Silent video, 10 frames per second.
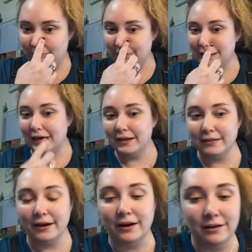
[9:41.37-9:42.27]
Put that in
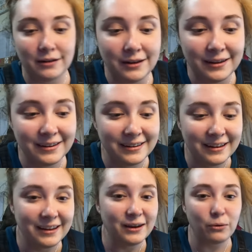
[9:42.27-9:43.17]
there.
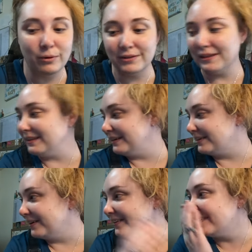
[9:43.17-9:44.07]
Where'd the lid
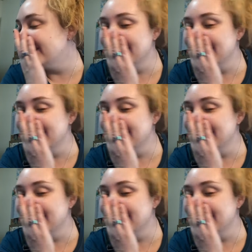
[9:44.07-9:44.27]
go?